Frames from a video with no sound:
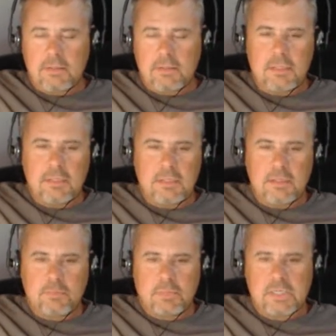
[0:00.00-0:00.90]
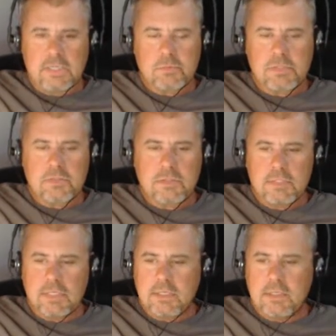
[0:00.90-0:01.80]
and possibly
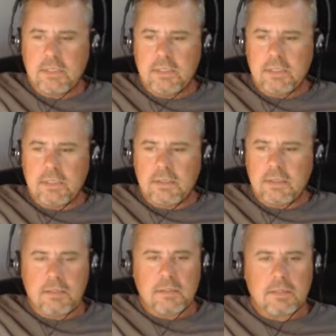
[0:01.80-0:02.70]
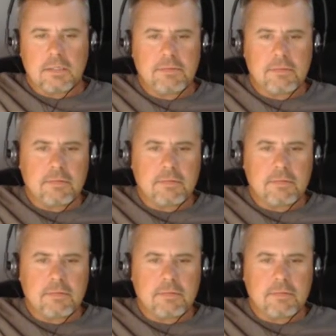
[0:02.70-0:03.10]
Sunday, the 11th.